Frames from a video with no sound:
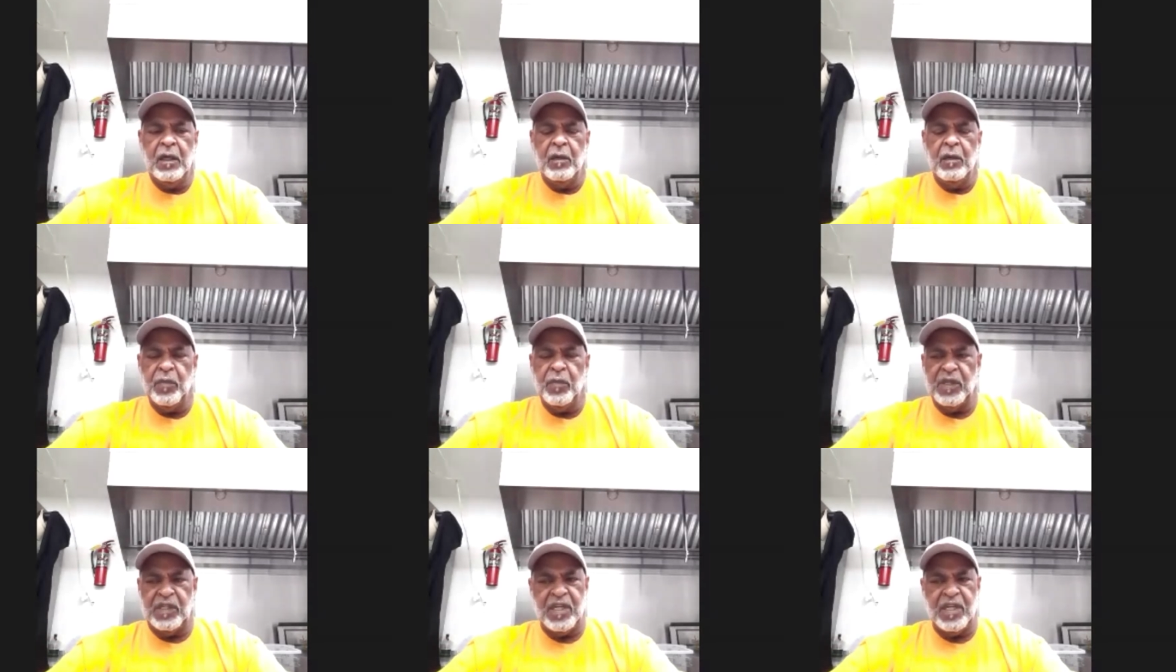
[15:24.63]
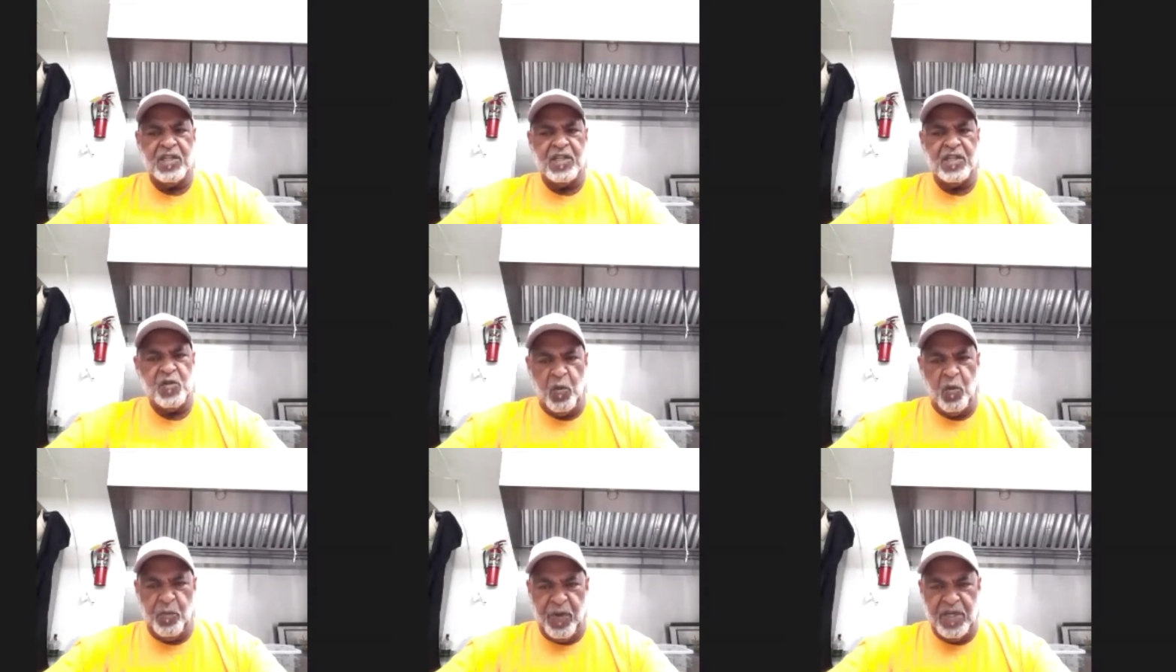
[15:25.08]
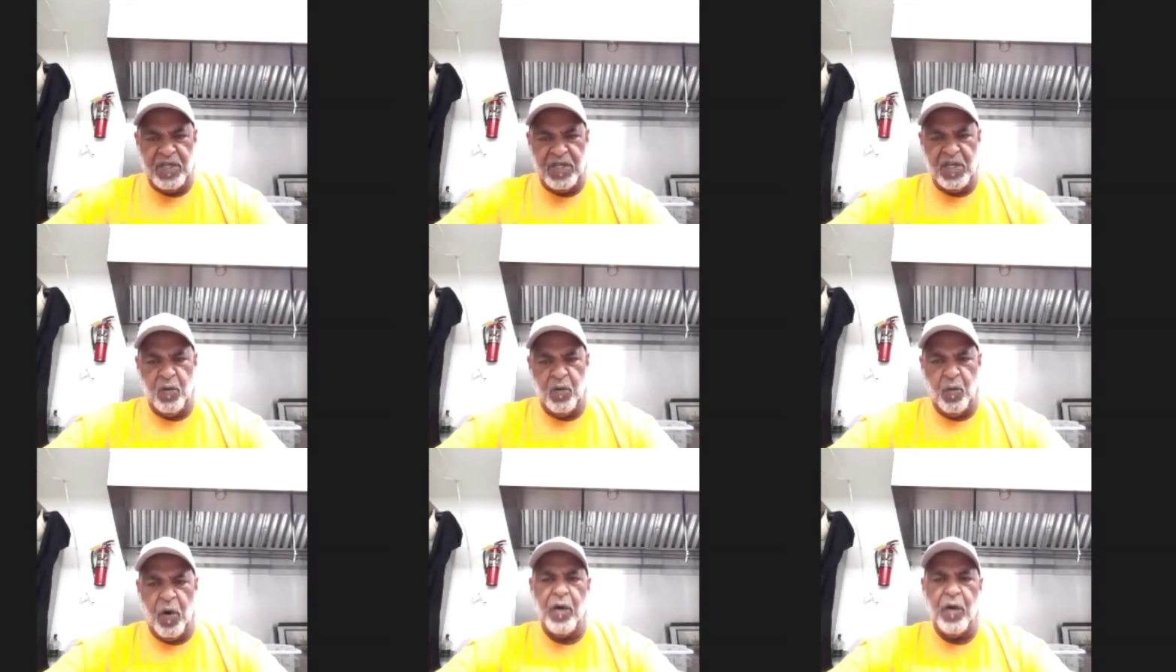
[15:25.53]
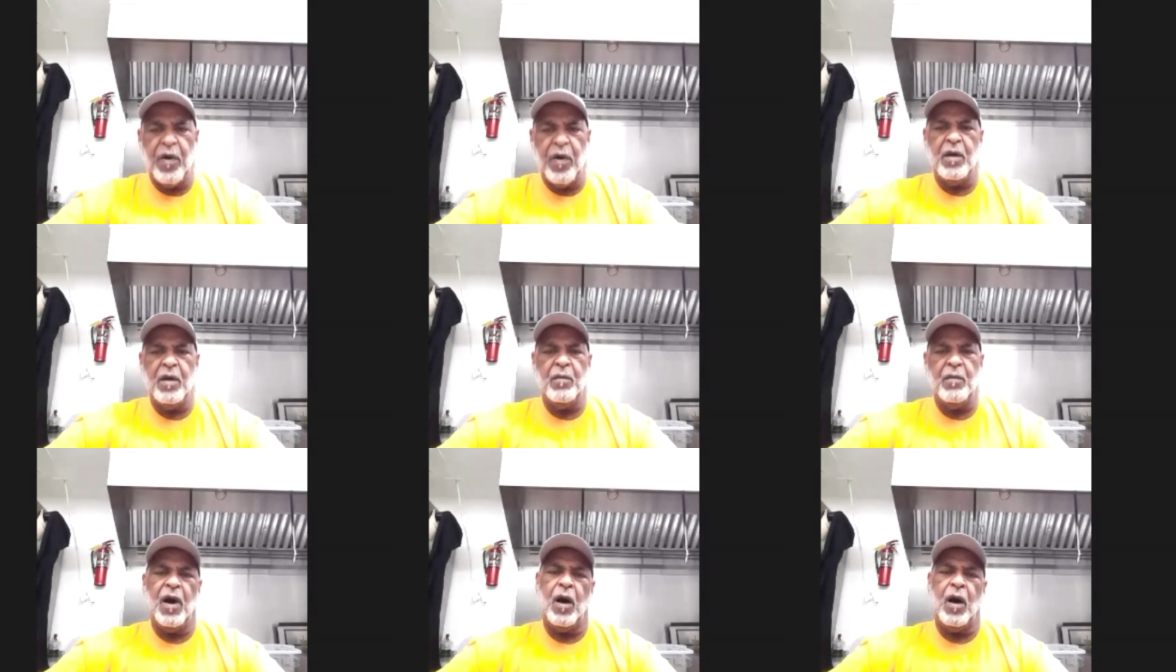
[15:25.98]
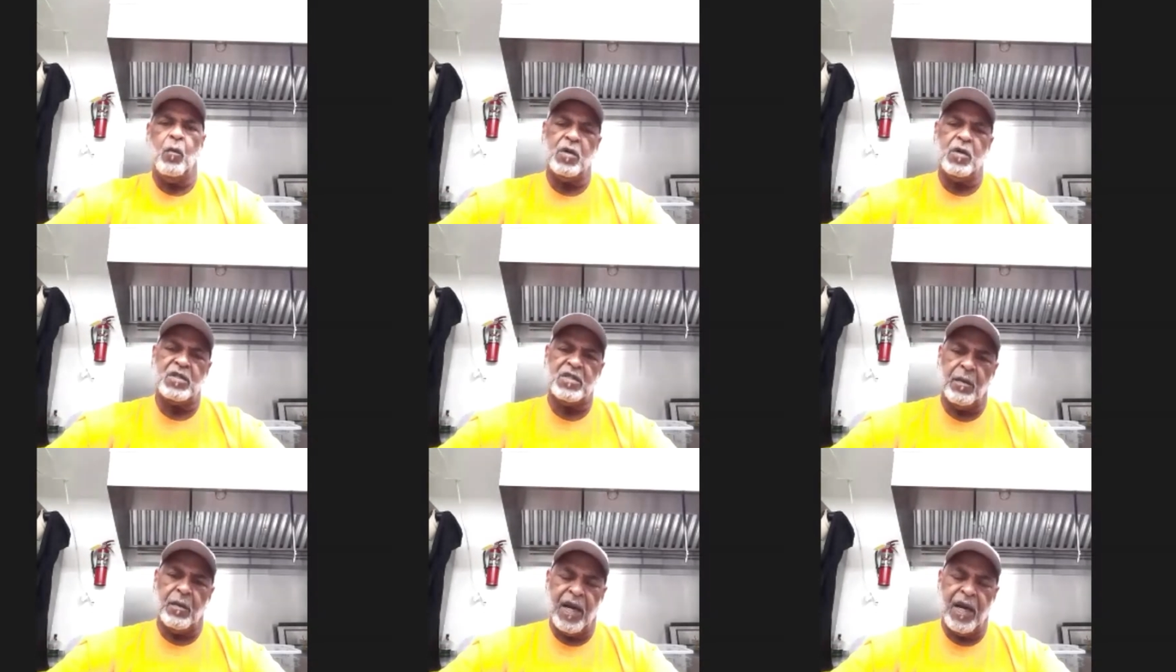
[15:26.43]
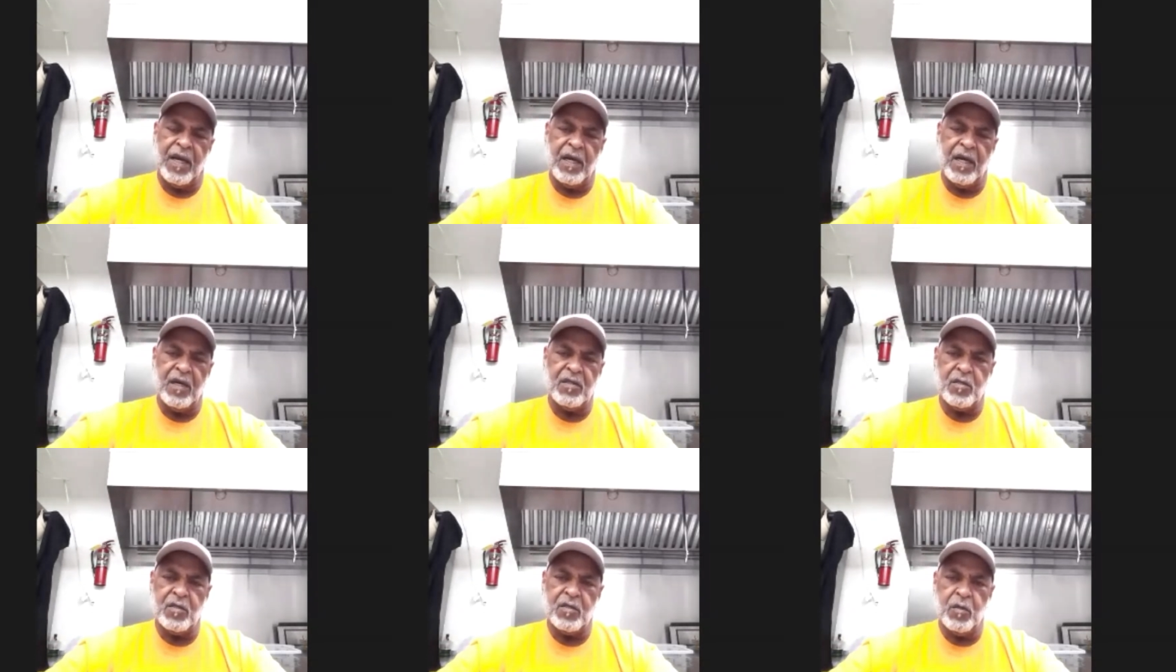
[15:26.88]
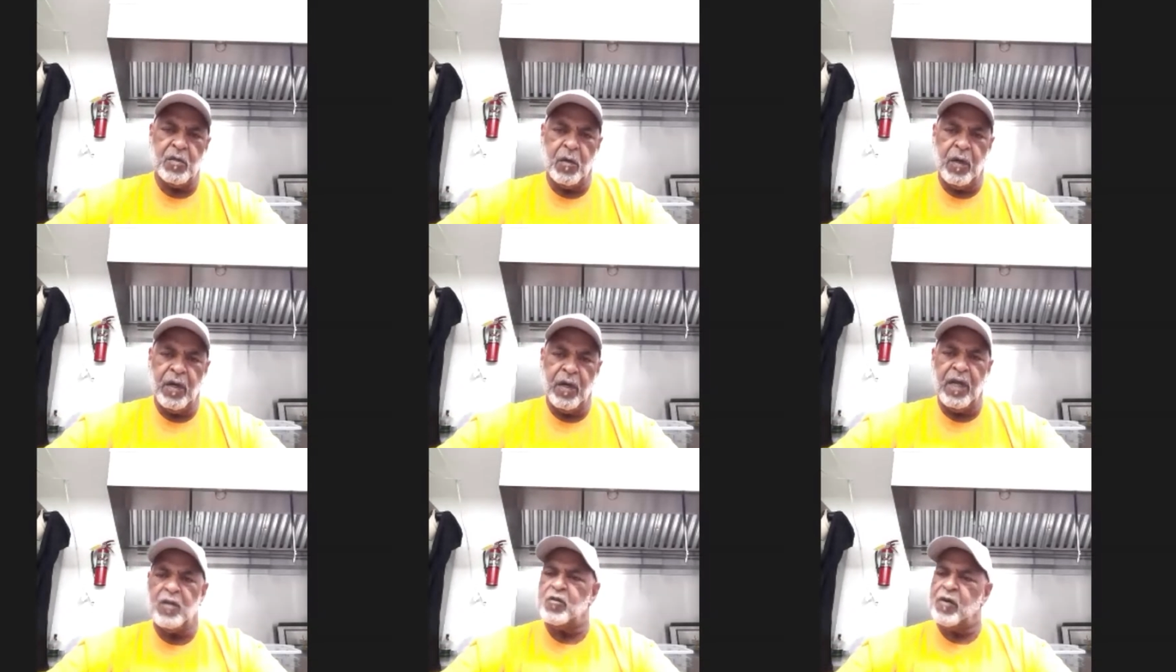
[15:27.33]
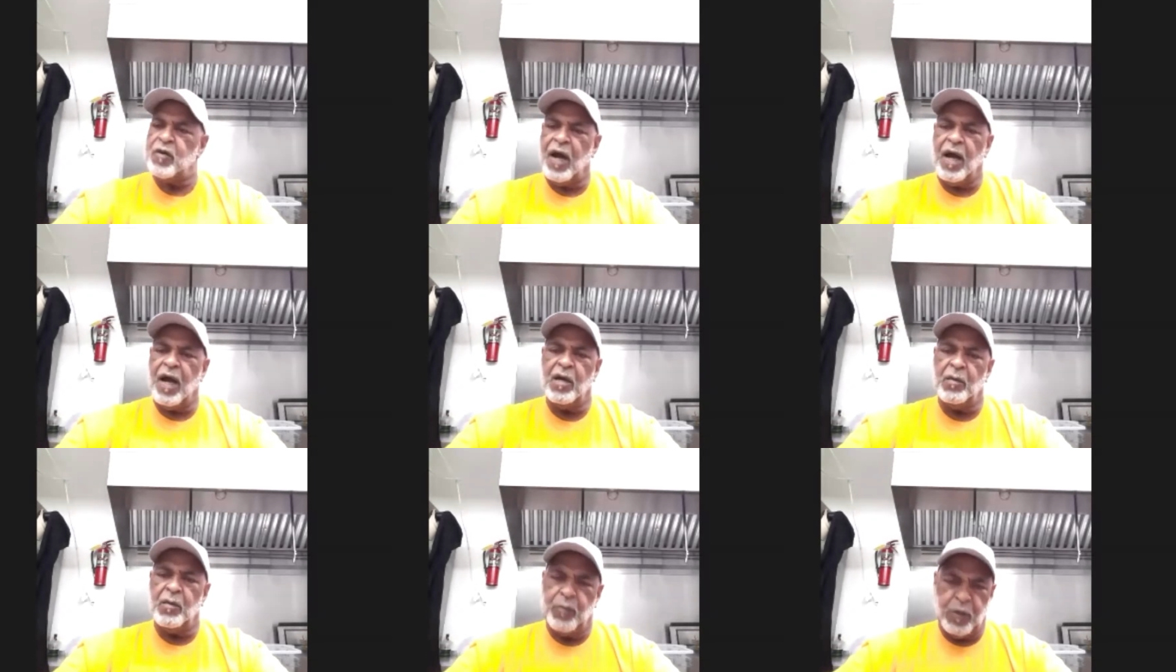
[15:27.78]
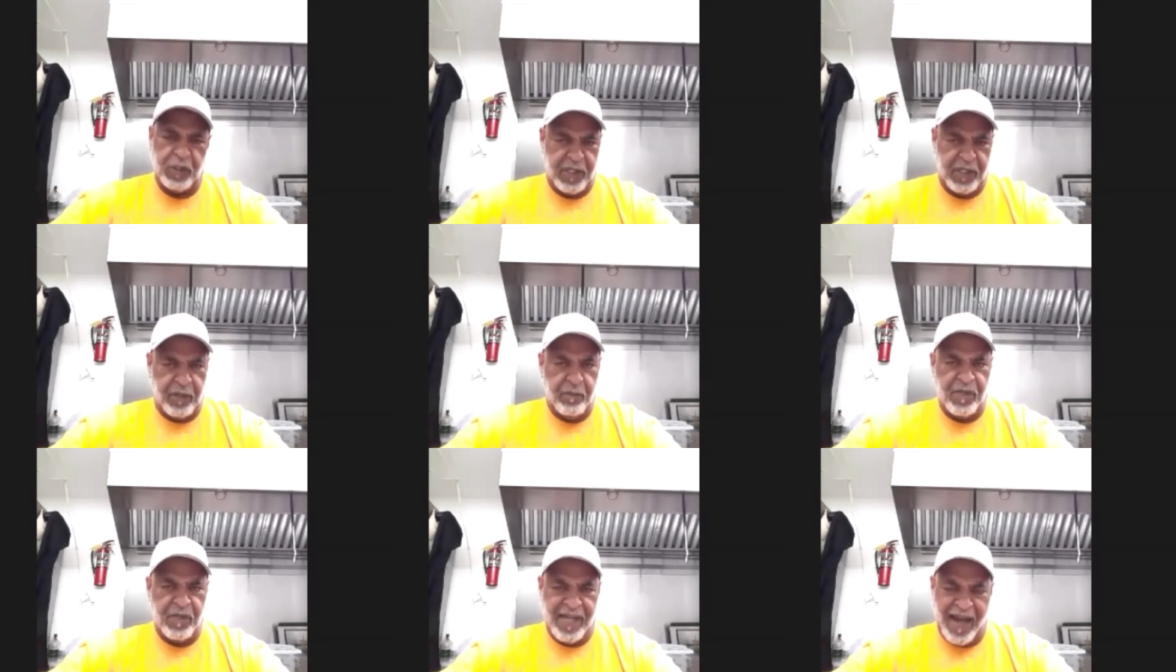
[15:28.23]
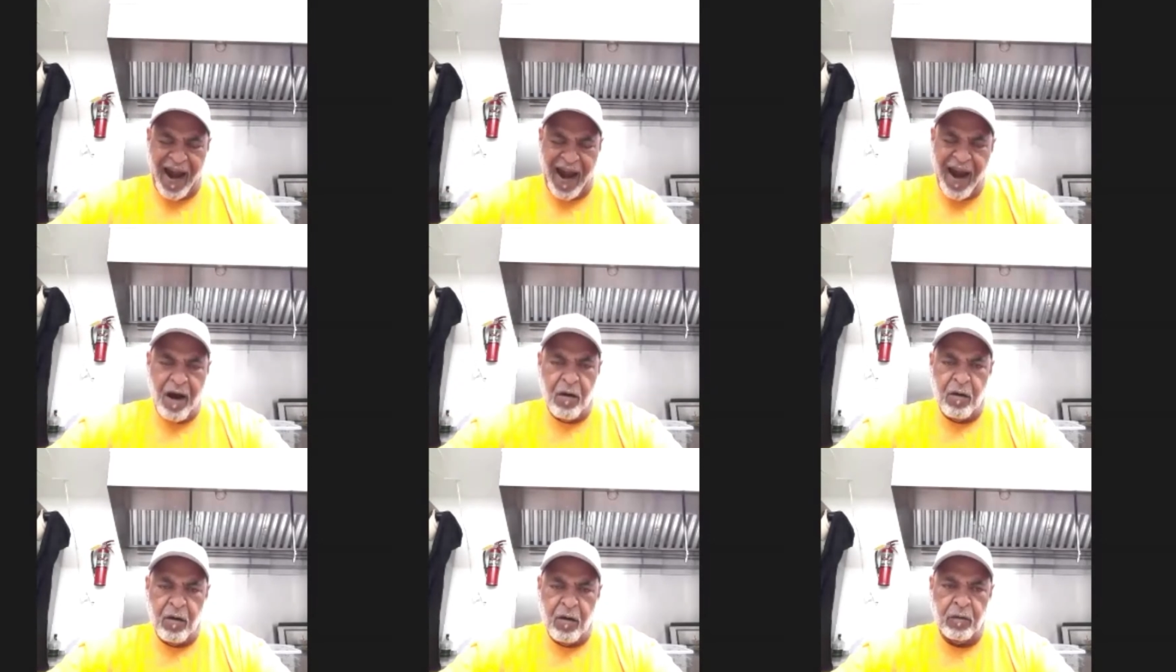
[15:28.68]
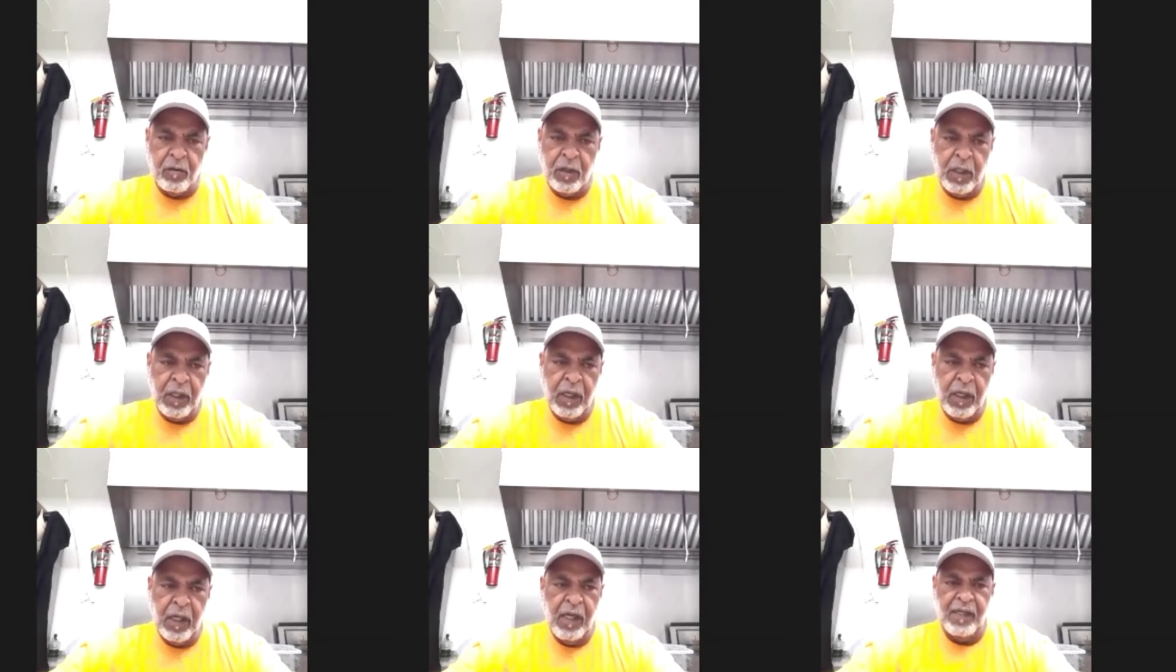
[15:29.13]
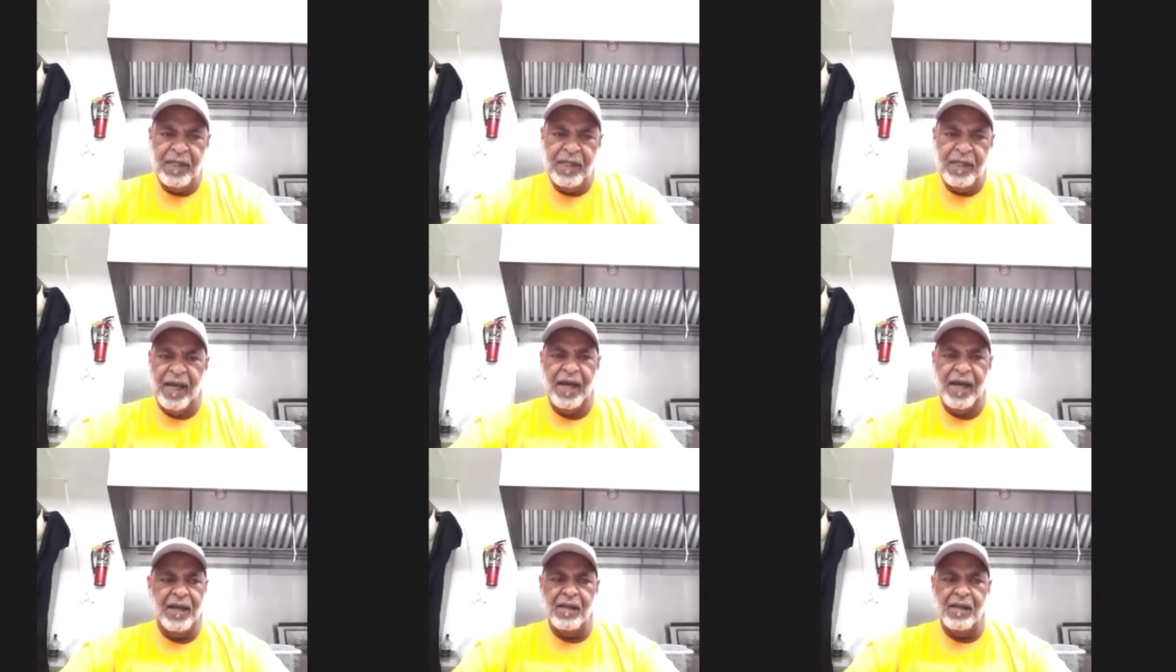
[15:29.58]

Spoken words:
but they're so busy worrying about what somebody else is doing and trying to put them down that